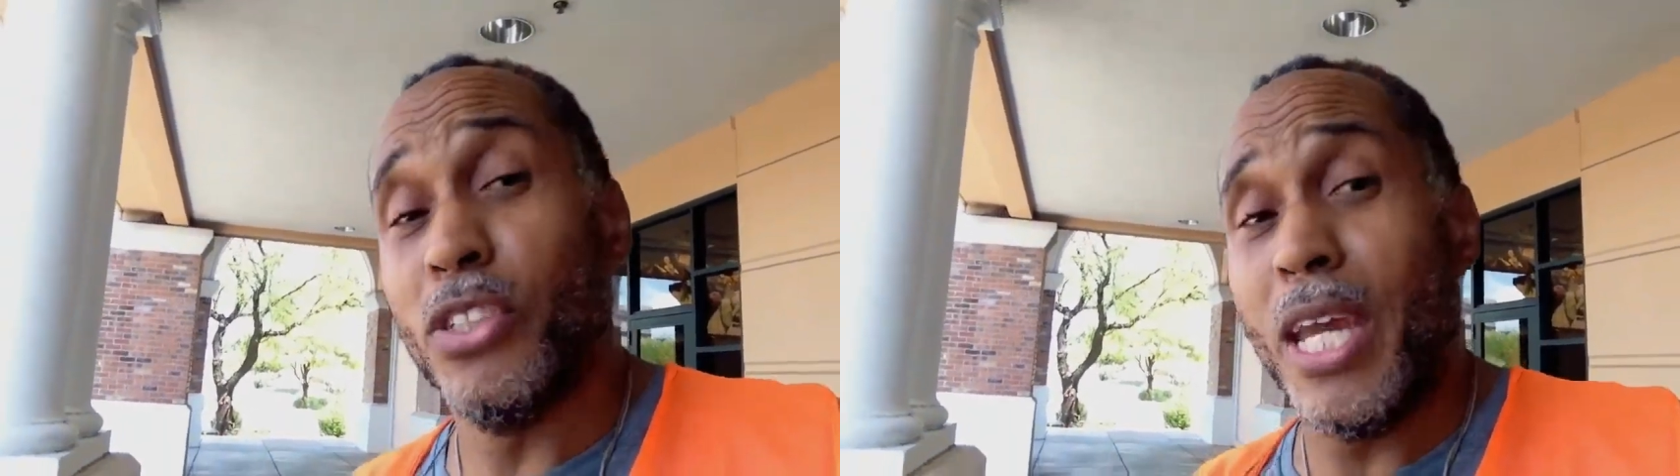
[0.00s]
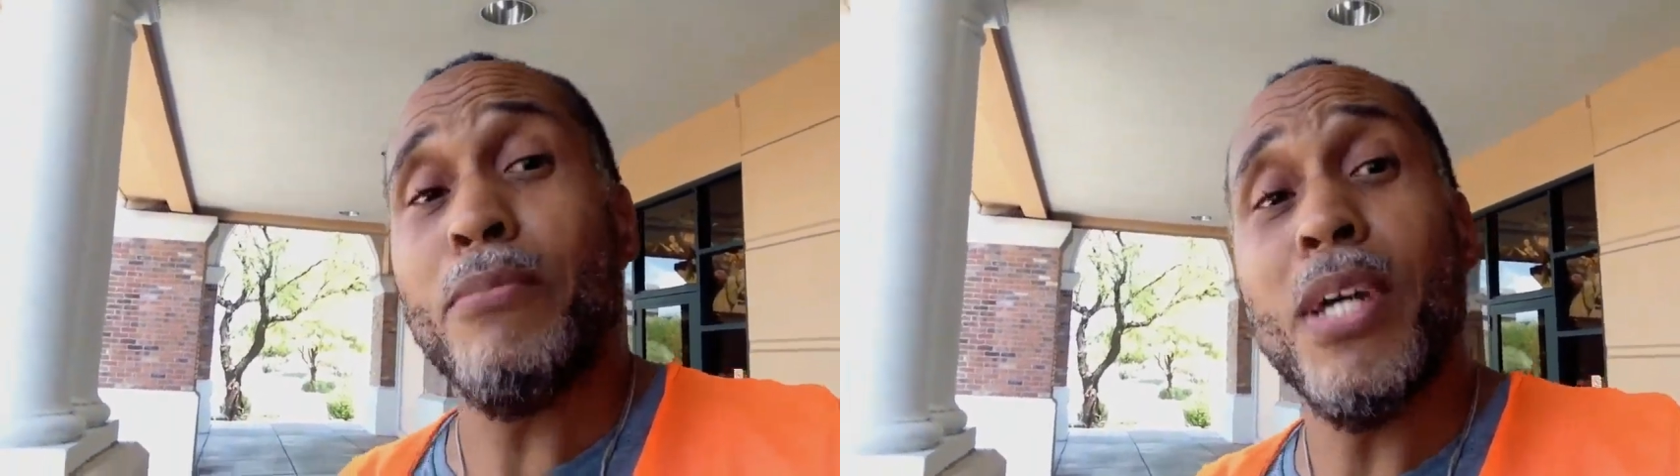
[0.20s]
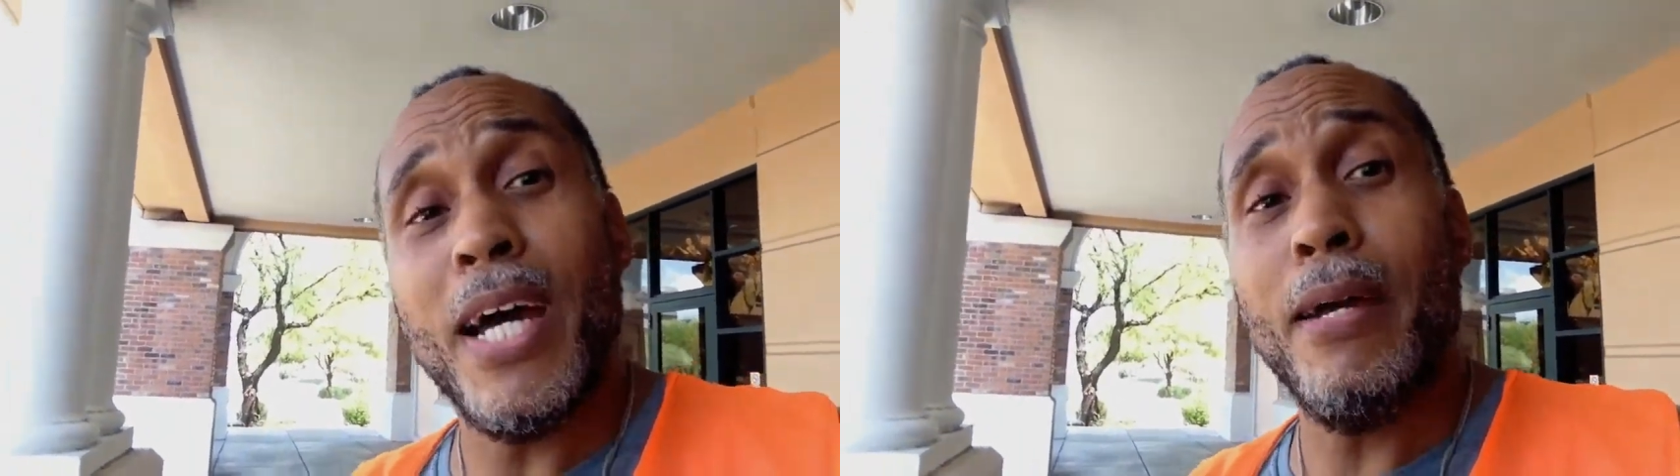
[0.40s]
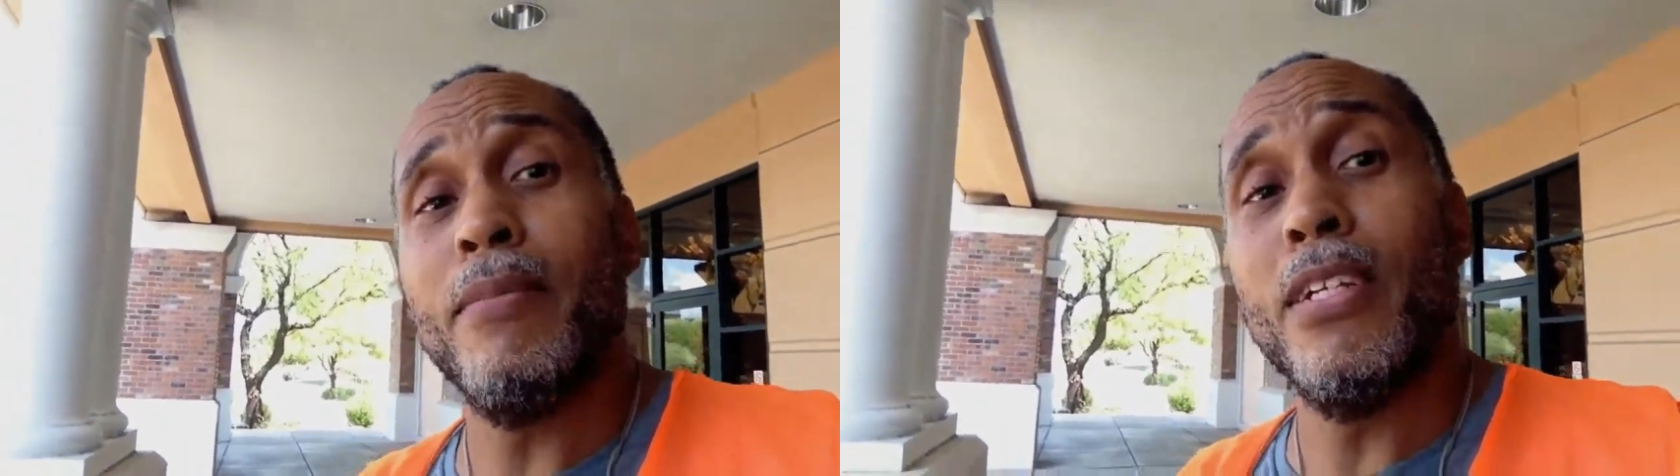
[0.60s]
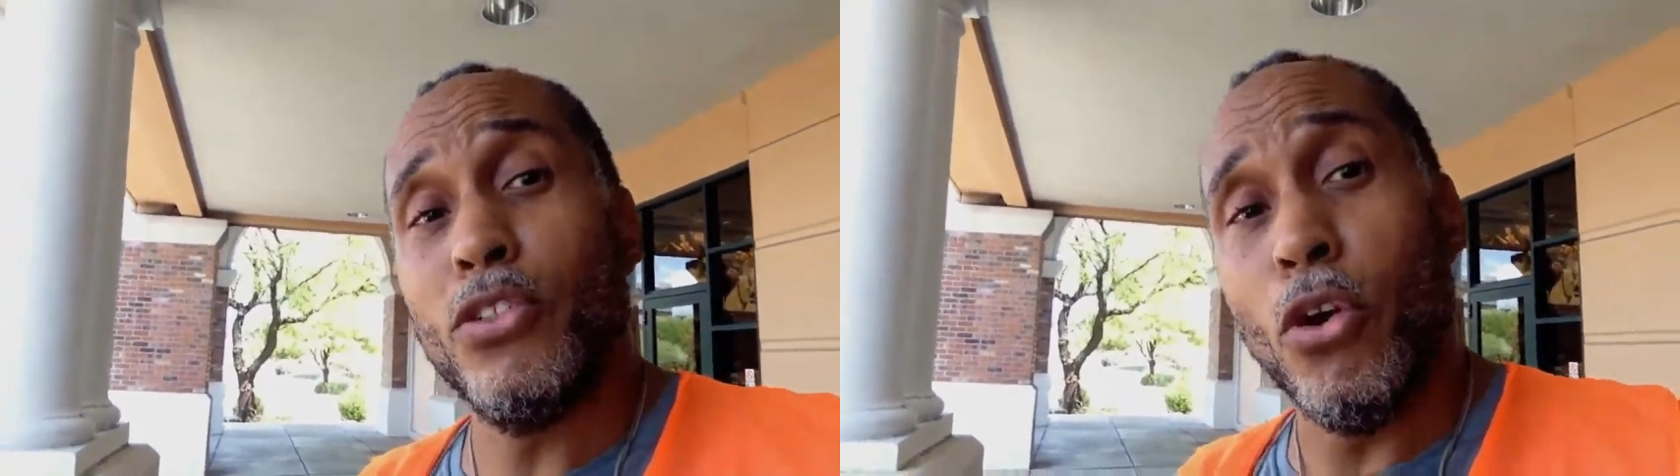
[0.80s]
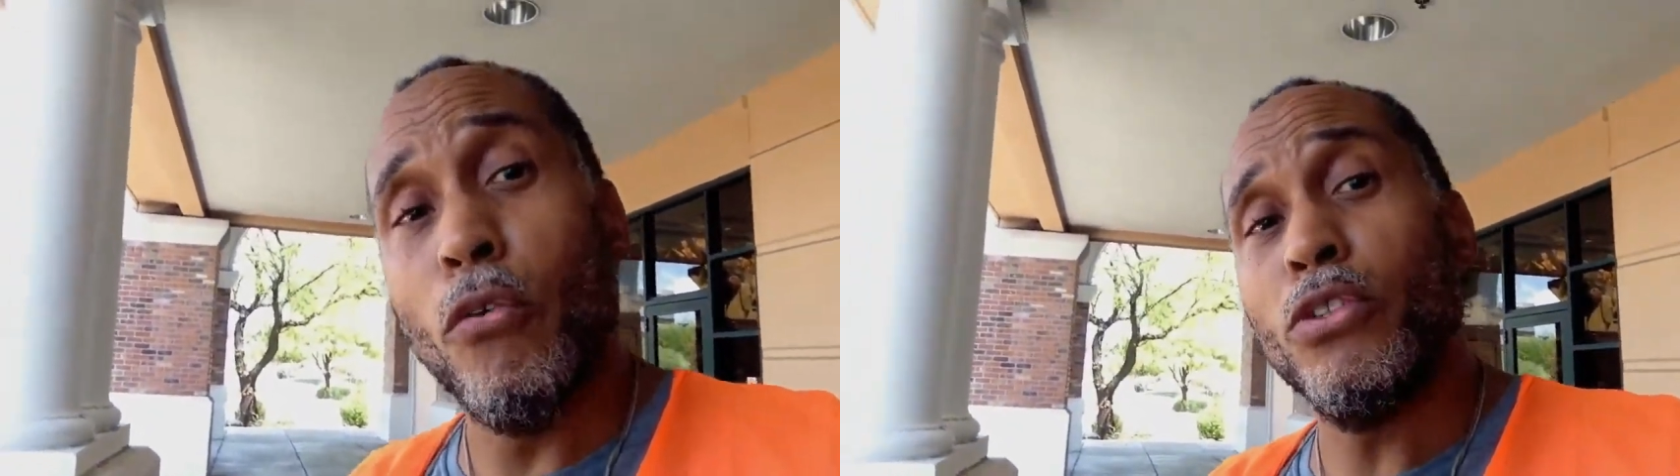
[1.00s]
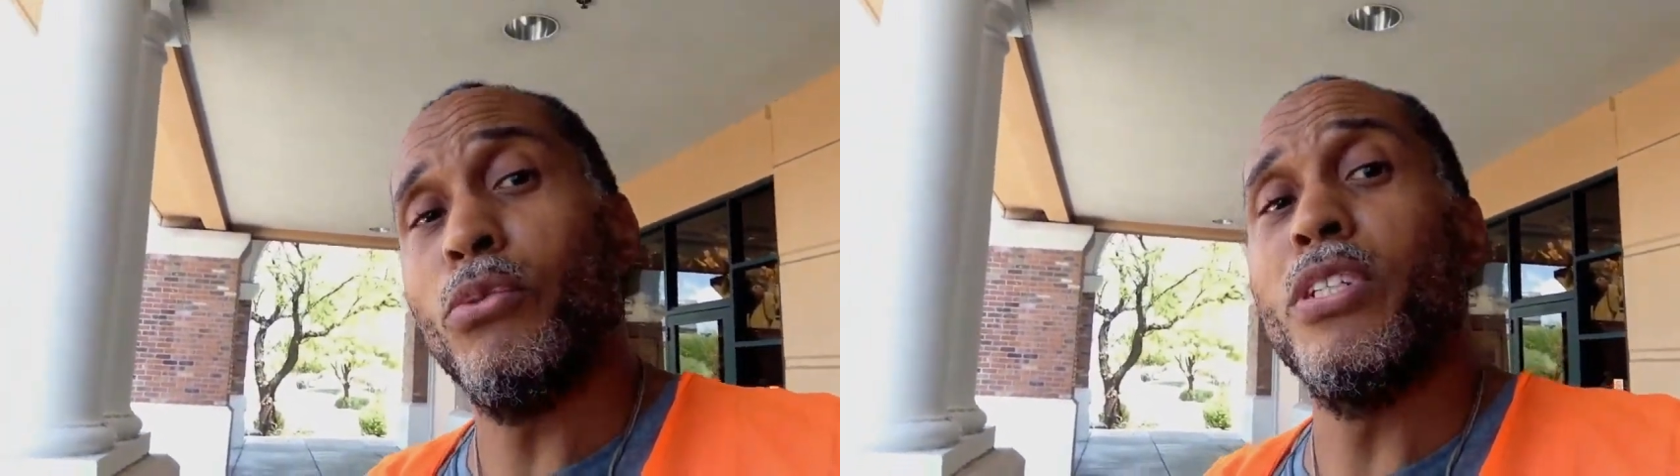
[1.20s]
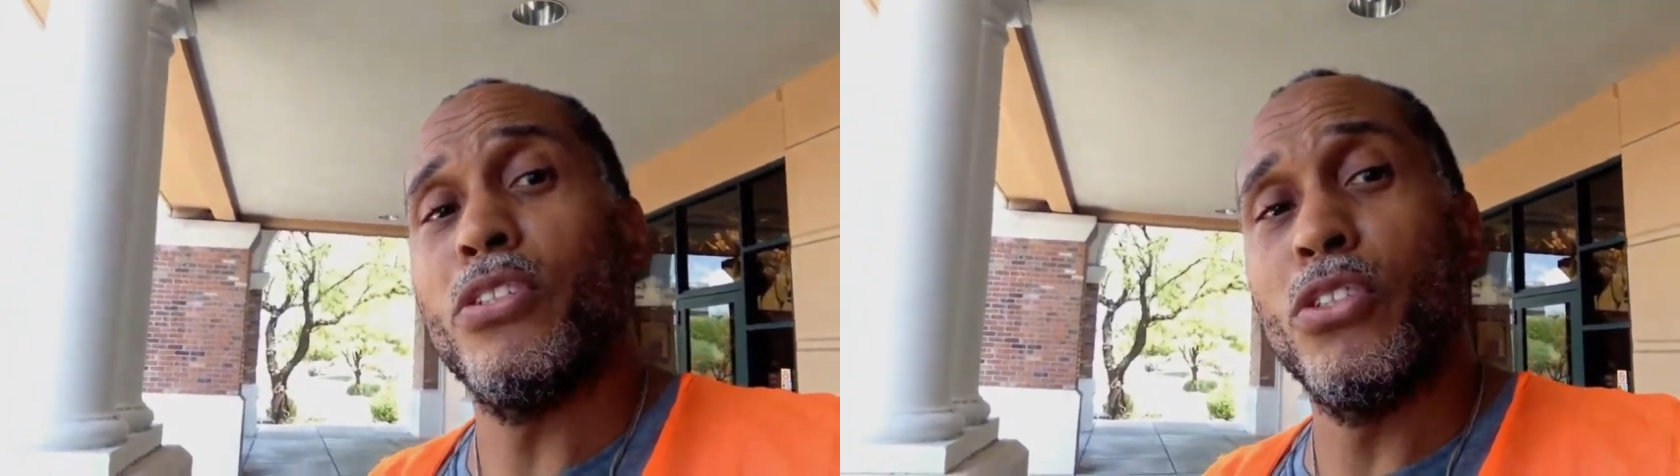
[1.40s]
same time that Jehovah's
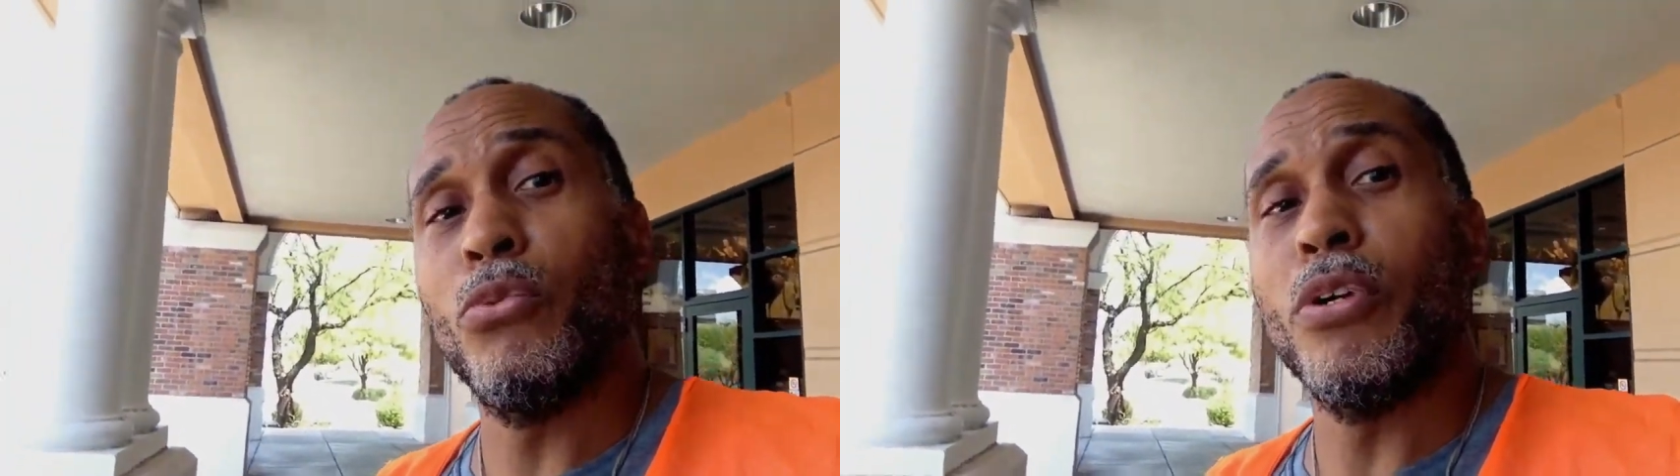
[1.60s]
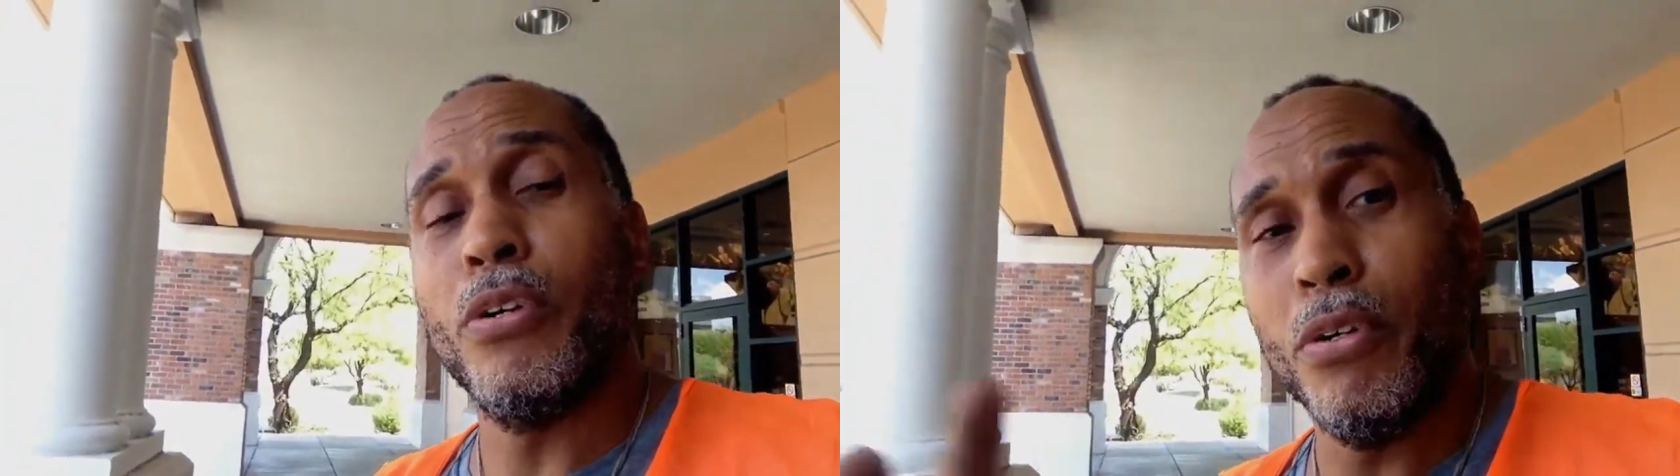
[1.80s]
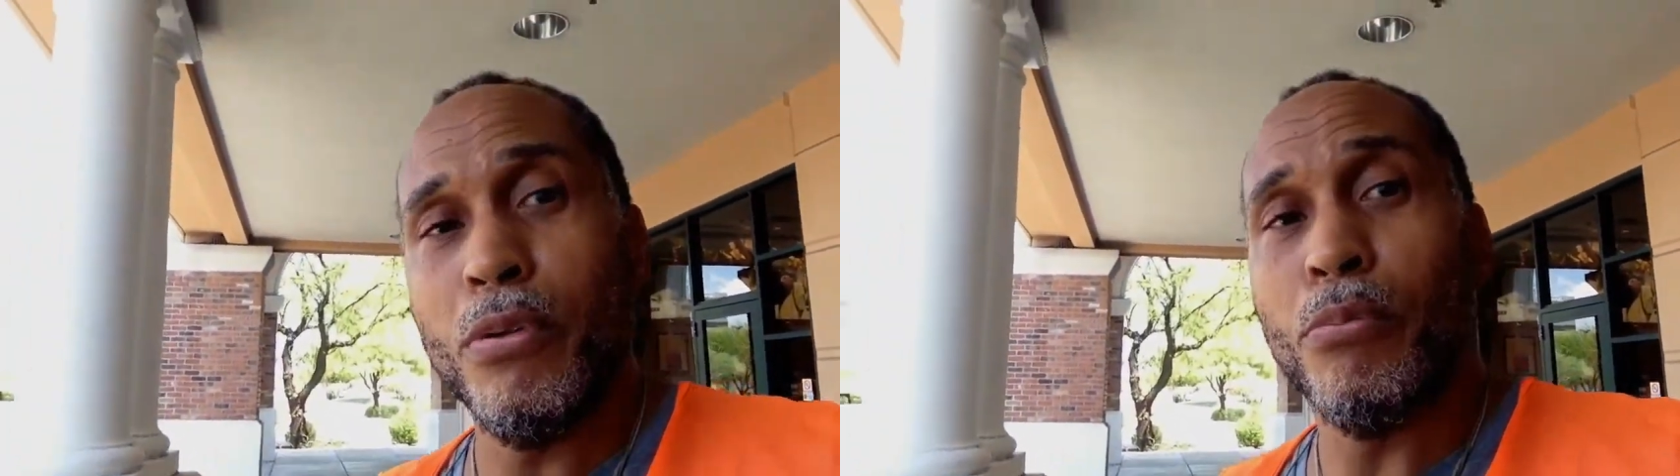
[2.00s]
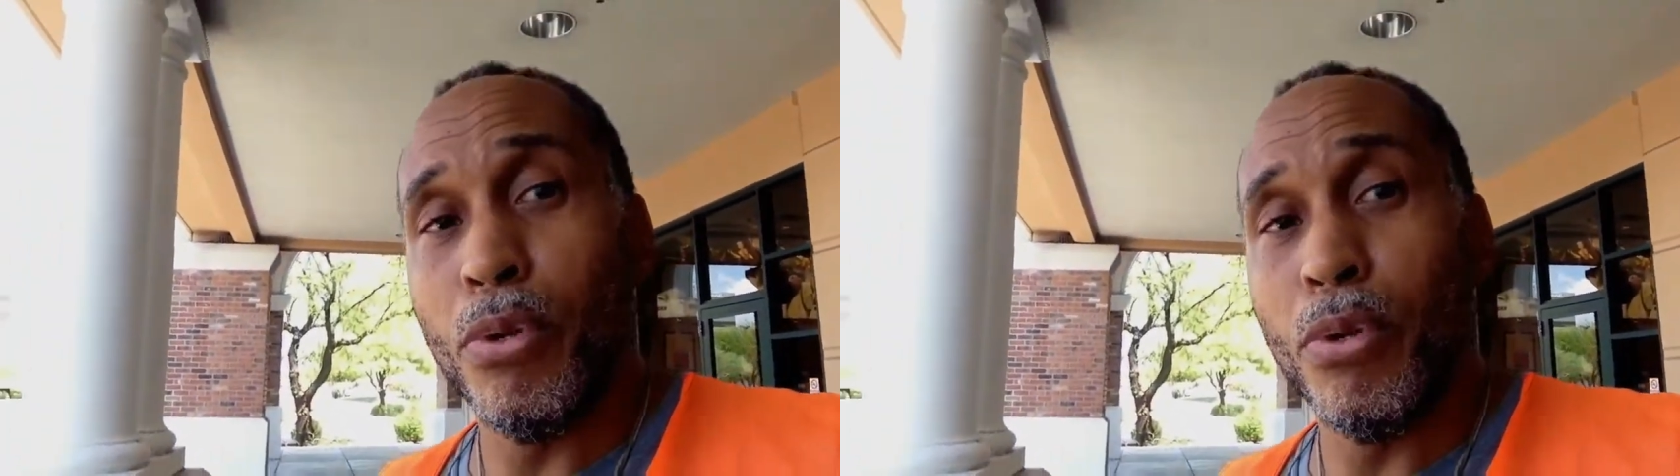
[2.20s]
Witnesses were